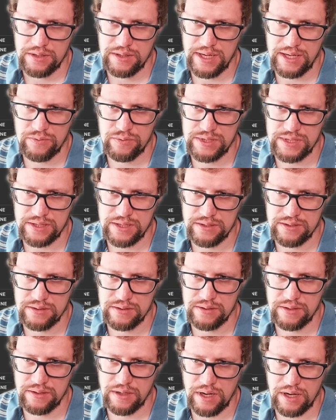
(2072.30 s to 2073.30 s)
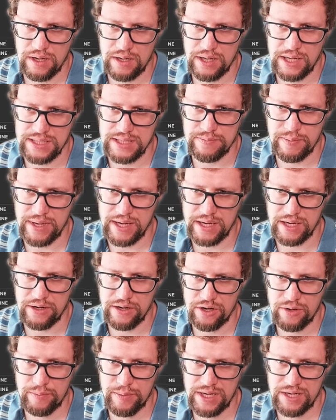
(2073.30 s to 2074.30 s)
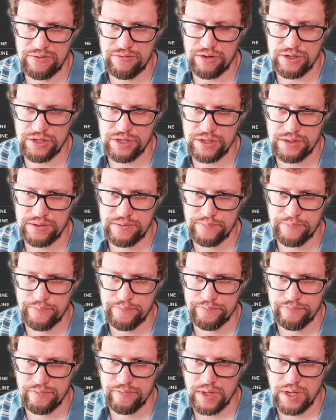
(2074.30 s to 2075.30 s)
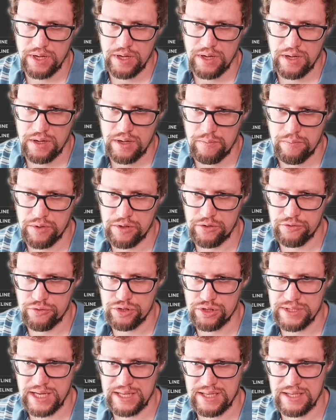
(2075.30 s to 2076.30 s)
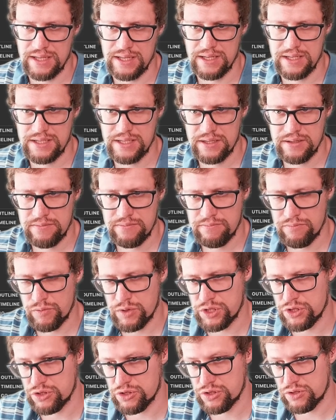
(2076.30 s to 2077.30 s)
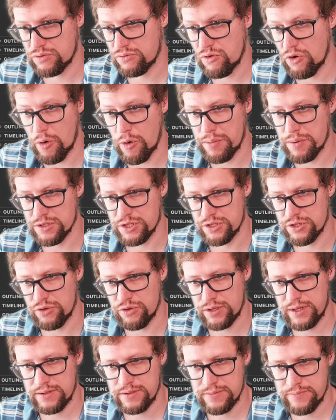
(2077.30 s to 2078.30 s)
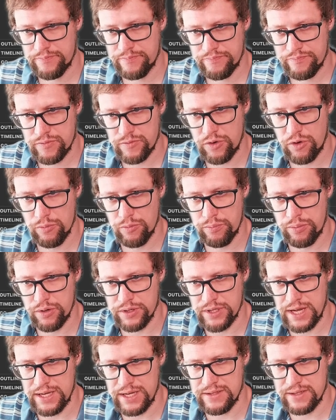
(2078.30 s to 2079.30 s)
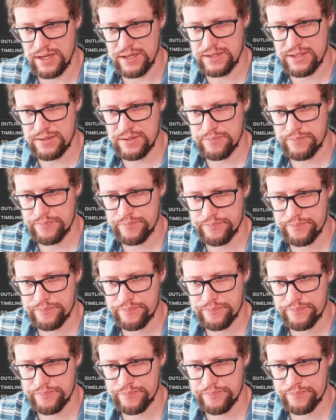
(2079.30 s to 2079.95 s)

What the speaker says: Then we said, let's make another main function, but use net listen, which just opens a socket on port 8080.